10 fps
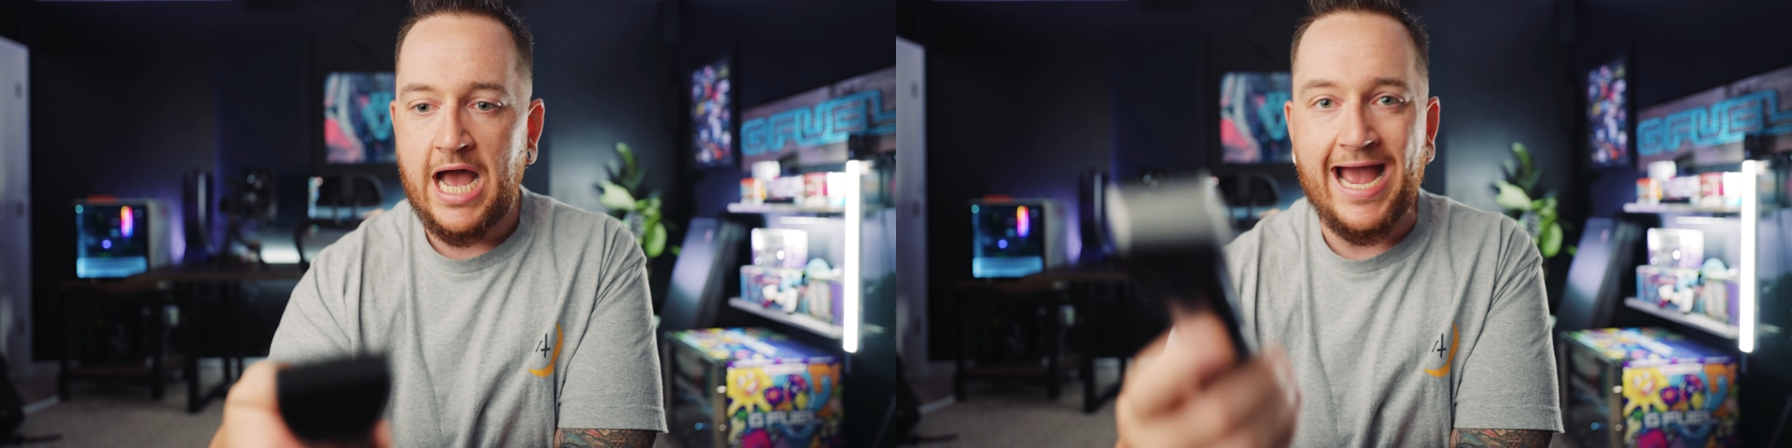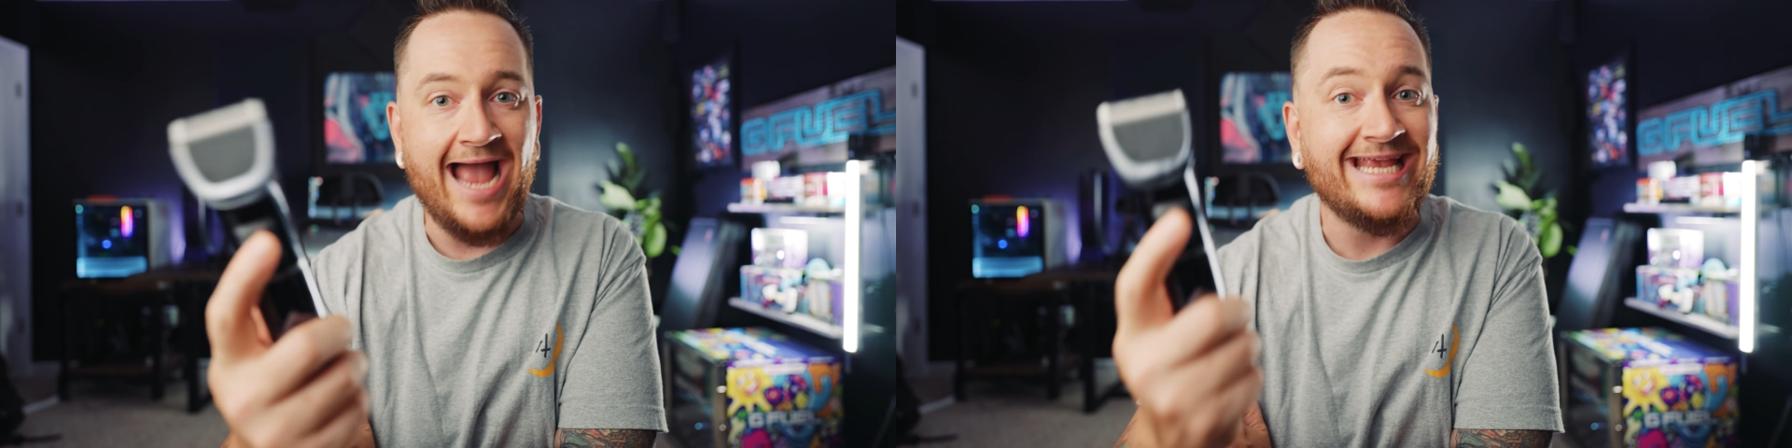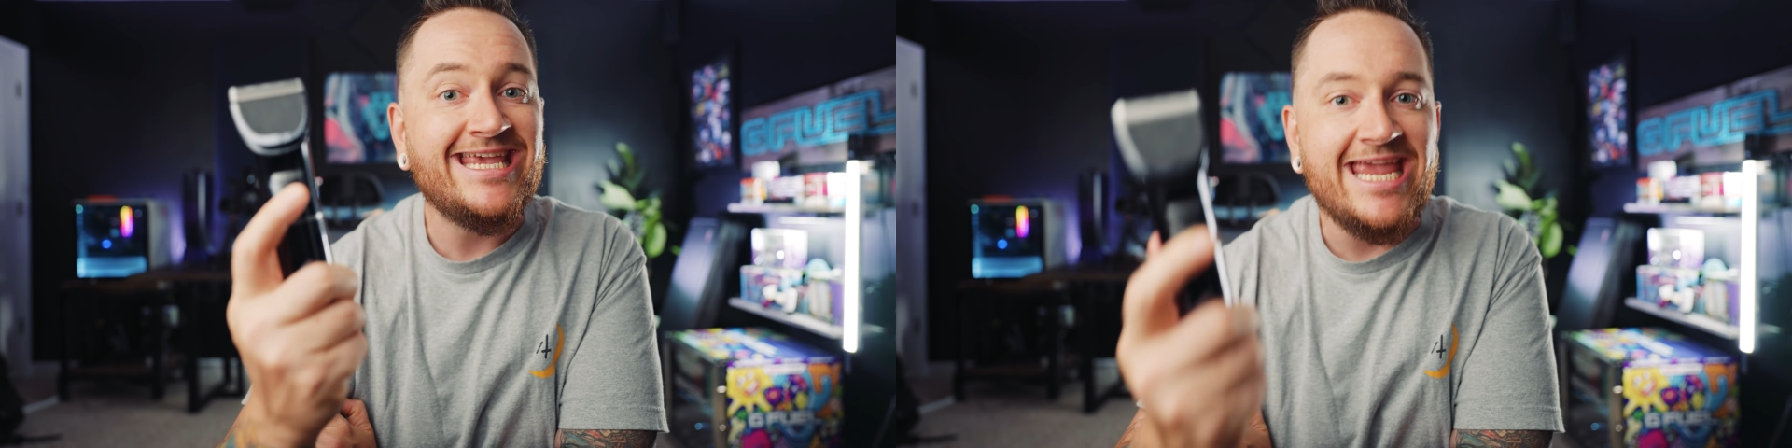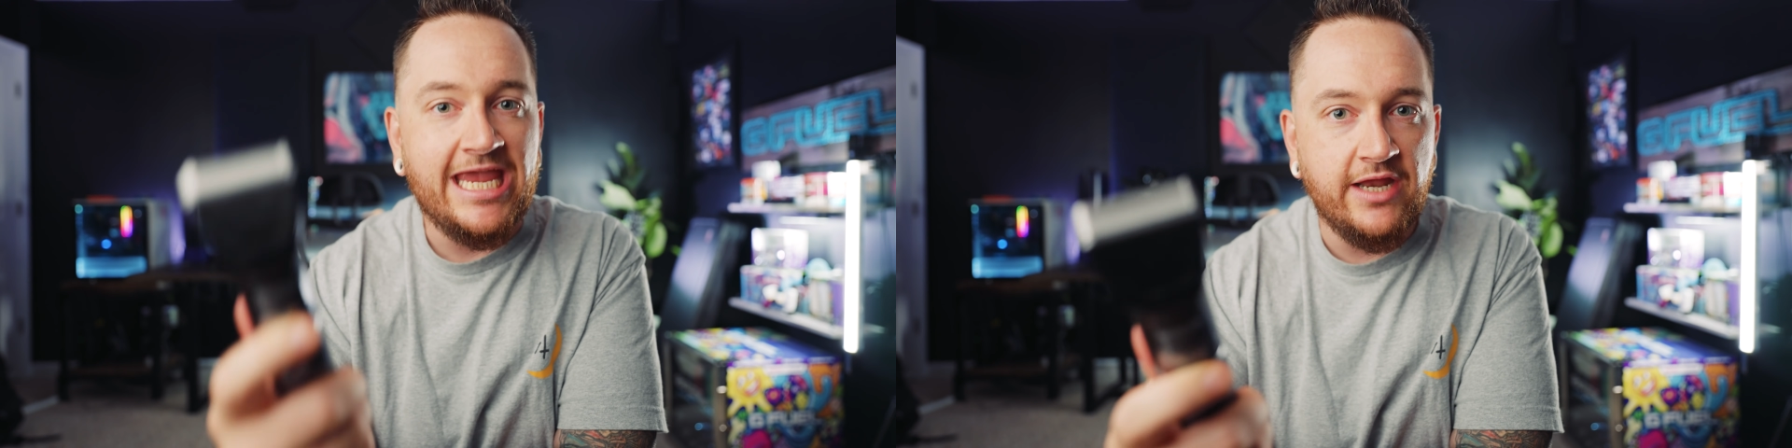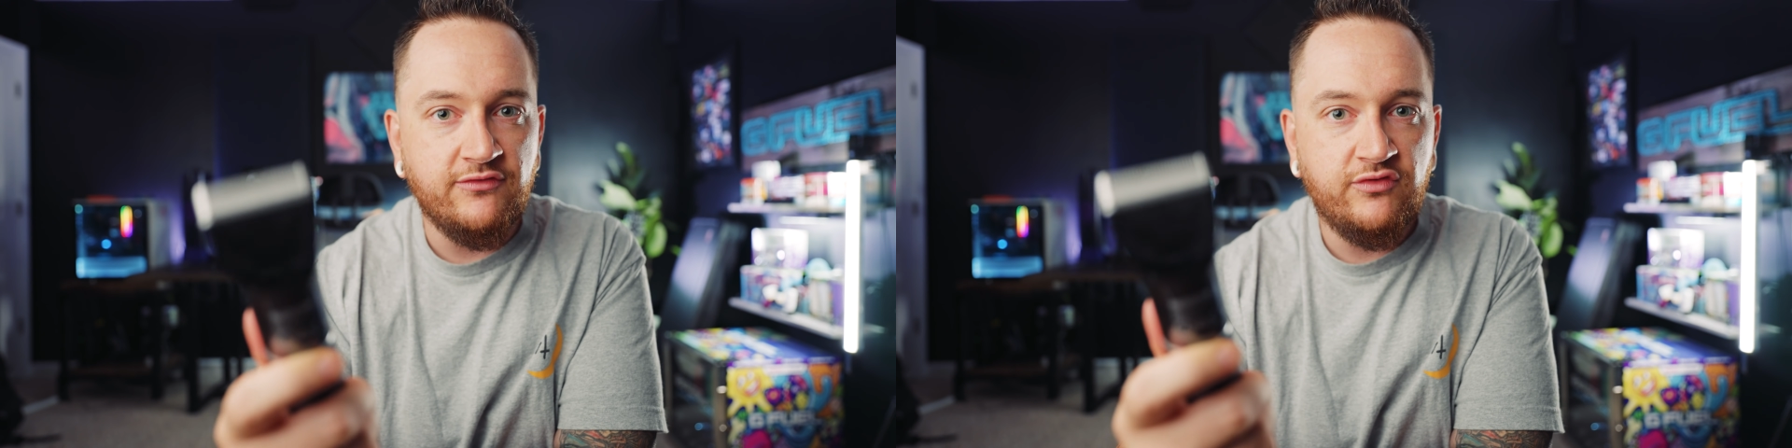I
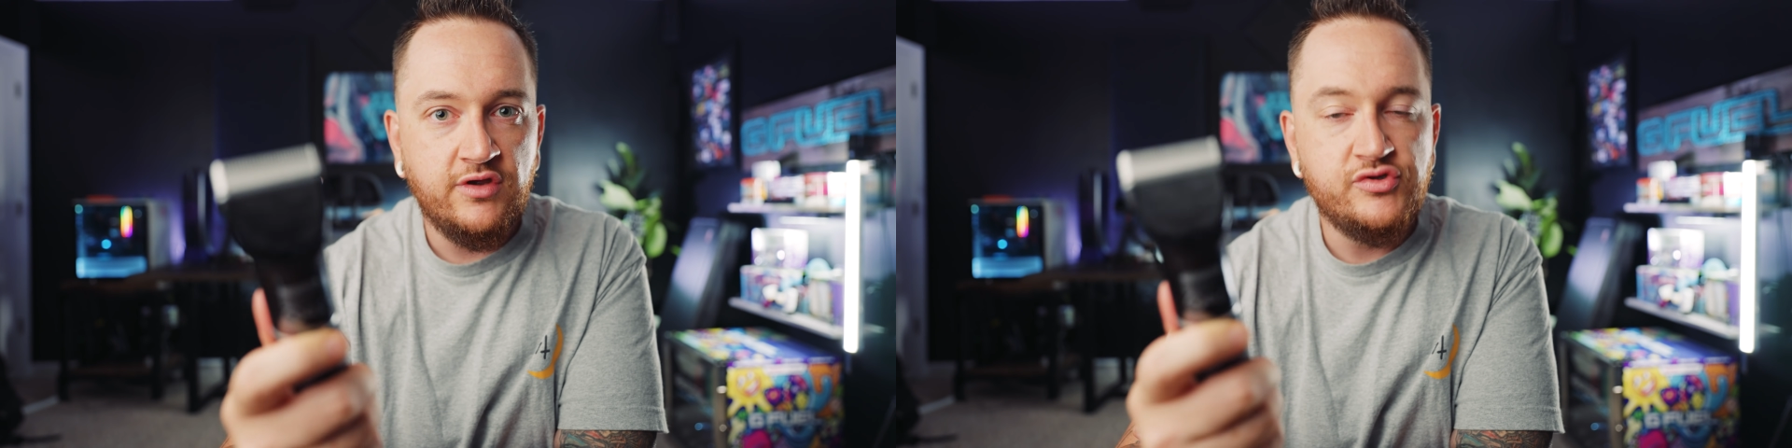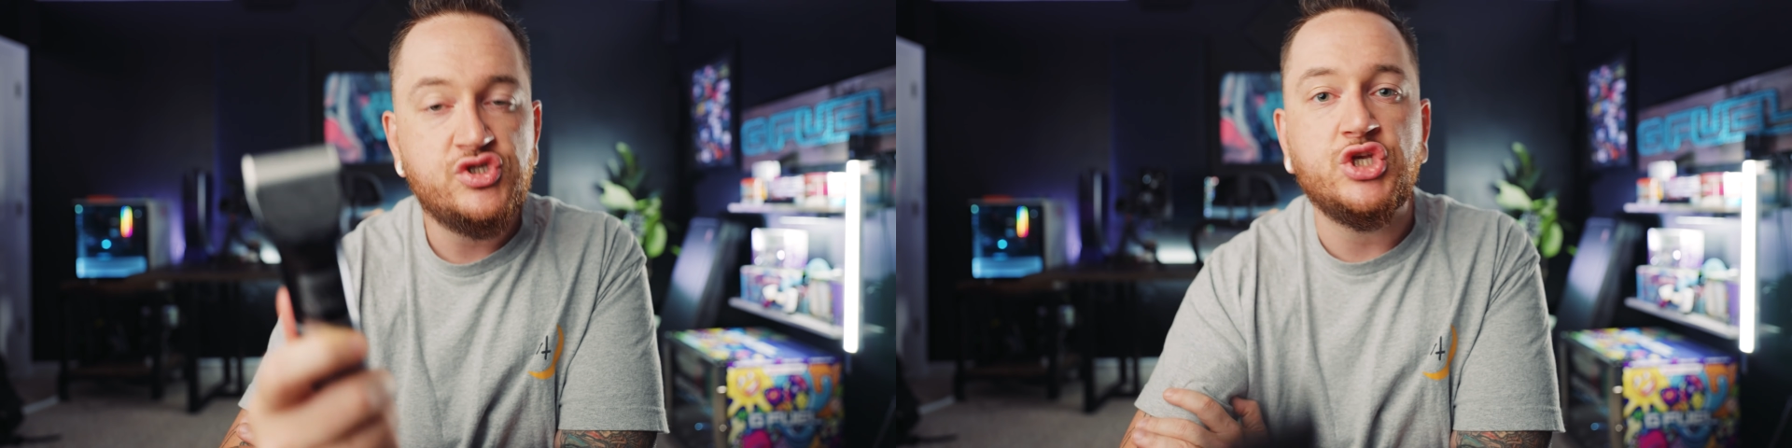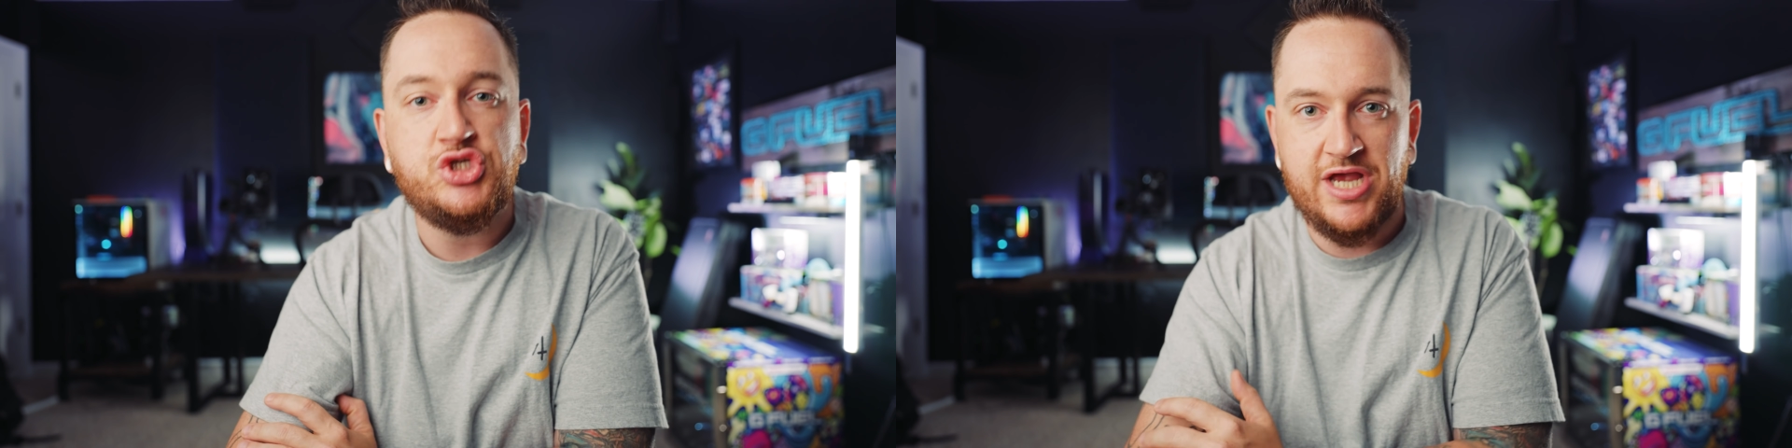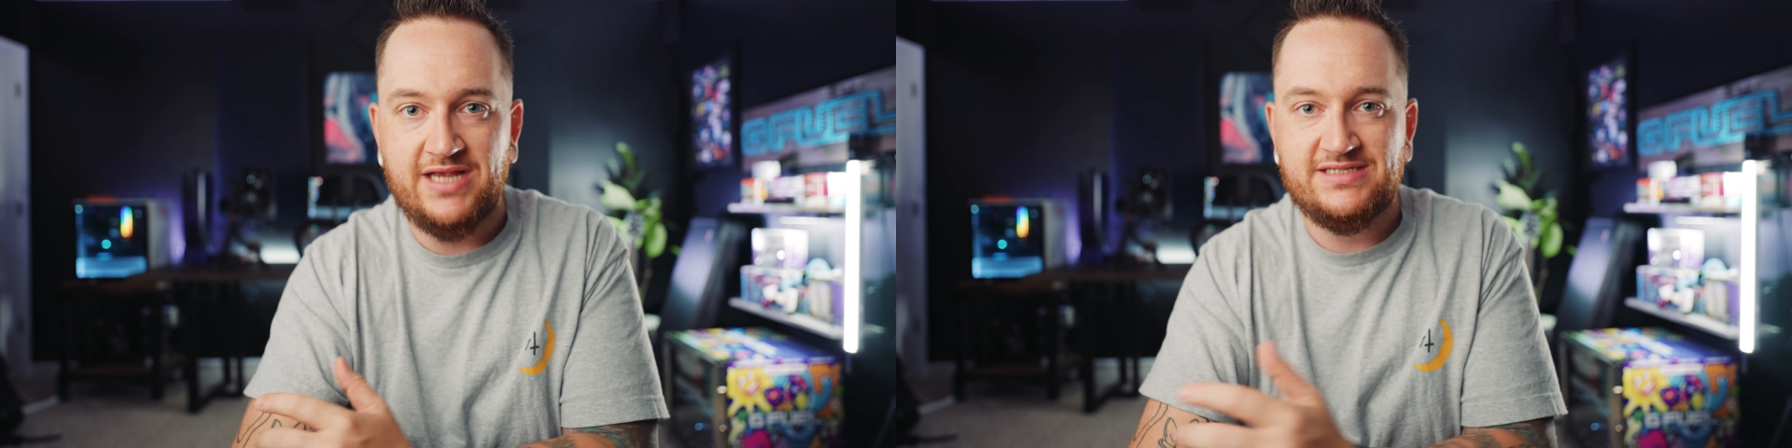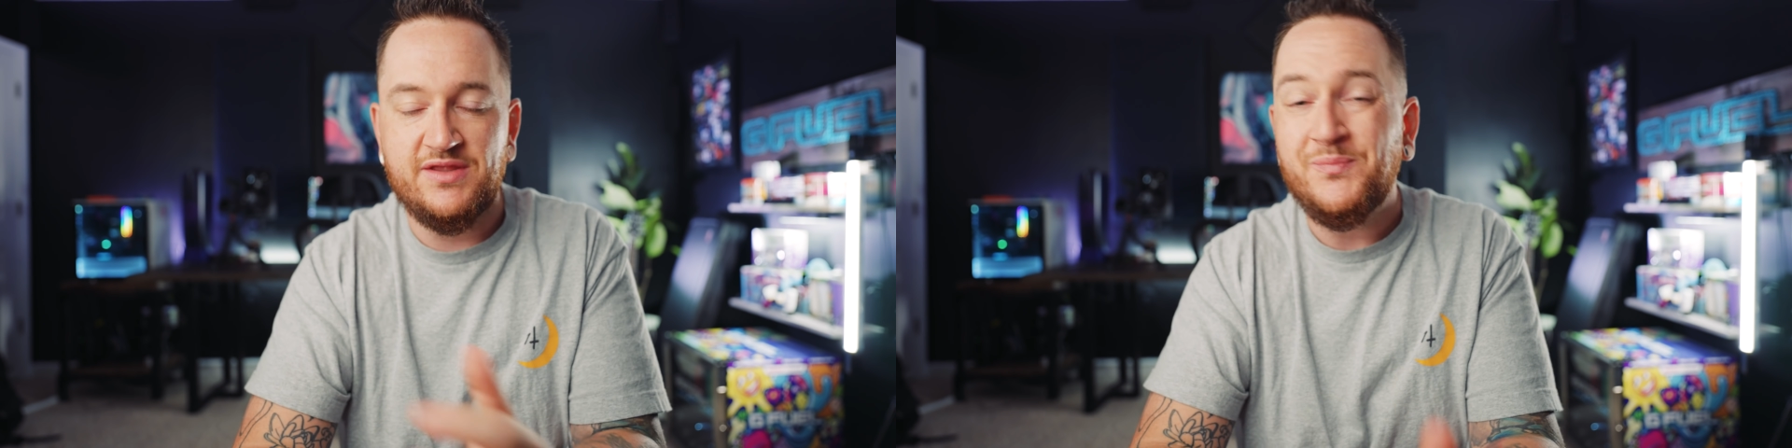can't suggest the